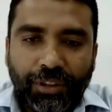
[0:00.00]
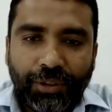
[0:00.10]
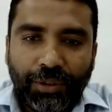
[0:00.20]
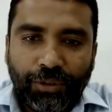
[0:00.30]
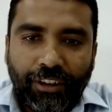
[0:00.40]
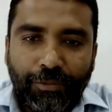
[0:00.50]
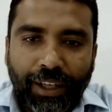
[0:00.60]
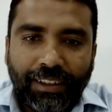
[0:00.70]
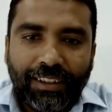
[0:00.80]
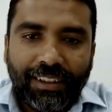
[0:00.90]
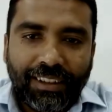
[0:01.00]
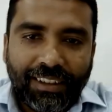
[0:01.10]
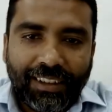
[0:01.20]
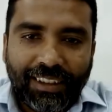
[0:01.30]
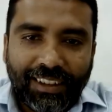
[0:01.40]
sure you would have mentored
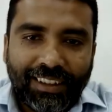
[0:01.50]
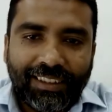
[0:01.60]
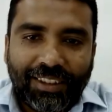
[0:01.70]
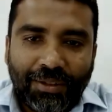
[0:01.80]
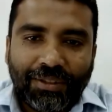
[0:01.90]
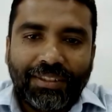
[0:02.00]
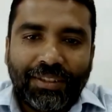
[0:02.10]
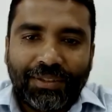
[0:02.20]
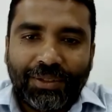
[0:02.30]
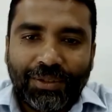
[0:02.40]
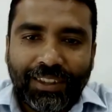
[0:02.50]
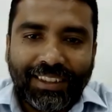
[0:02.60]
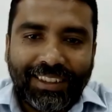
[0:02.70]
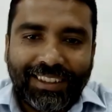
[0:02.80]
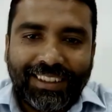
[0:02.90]
thousands of
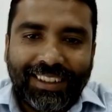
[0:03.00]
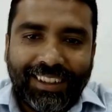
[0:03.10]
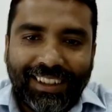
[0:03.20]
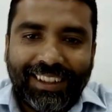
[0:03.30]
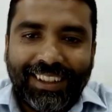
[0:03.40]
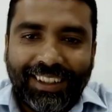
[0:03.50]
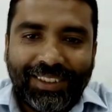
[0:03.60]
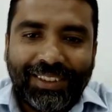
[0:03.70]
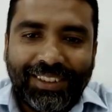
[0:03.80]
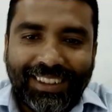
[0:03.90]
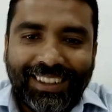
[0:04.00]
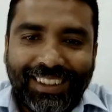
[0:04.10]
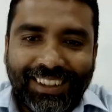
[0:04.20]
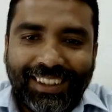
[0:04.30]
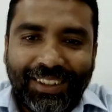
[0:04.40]
students,
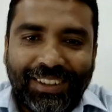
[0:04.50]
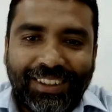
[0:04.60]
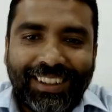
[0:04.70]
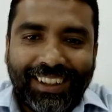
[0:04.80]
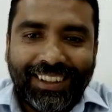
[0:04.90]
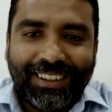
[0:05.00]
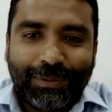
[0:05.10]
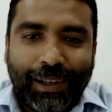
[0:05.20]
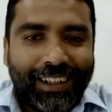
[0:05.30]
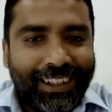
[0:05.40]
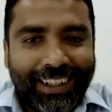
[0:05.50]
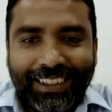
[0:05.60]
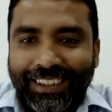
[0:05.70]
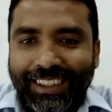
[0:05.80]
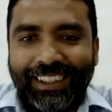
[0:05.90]
in your career spanning,
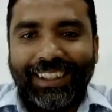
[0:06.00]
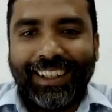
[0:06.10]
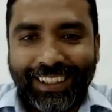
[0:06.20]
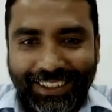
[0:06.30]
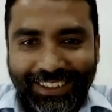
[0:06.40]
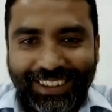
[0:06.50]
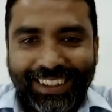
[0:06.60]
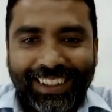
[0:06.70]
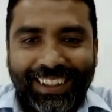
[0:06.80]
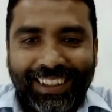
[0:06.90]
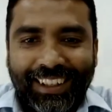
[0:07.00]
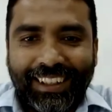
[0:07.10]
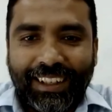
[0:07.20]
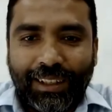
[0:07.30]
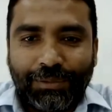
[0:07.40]
as I said, decades,
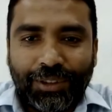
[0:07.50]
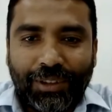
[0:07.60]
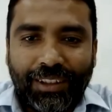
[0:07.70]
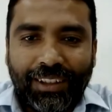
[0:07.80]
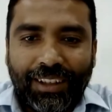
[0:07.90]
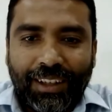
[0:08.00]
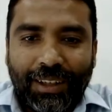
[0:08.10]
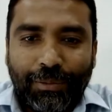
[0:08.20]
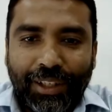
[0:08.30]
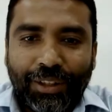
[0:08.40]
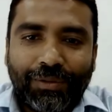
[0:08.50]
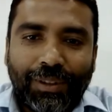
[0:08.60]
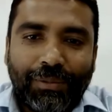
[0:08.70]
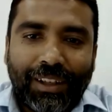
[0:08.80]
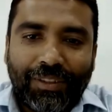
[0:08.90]
right? And I'm sure many of
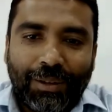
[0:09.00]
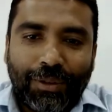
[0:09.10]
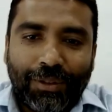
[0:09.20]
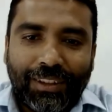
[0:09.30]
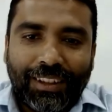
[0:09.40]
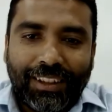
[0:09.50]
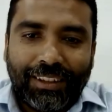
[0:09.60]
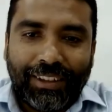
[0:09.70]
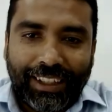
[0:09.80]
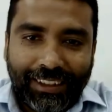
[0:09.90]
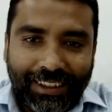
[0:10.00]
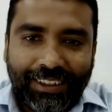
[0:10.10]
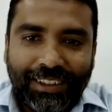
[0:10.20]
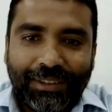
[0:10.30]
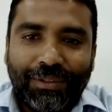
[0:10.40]
them have come out very
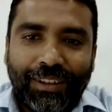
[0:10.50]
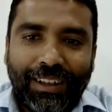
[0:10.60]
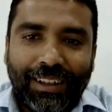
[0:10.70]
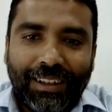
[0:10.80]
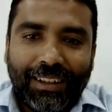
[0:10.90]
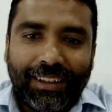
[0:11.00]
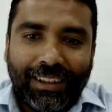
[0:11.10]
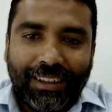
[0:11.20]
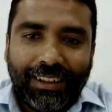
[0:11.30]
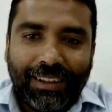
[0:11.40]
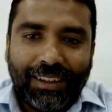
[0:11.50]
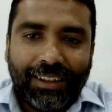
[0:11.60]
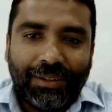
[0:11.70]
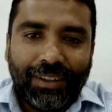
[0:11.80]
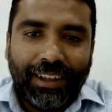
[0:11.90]
successful,
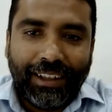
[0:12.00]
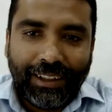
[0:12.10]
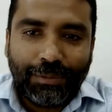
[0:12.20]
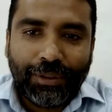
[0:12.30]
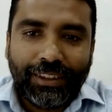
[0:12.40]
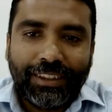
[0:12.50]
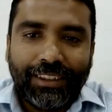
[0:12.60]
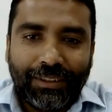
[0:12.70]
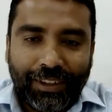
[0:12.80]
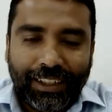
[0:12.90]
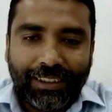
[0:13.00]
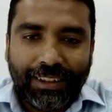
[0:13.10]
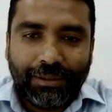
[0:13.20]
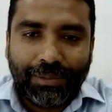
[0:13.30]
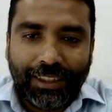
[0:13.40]
in leading position in various
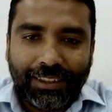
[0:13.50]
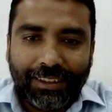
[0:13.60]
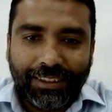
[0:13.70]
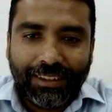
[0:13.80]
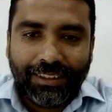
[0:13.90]
companies.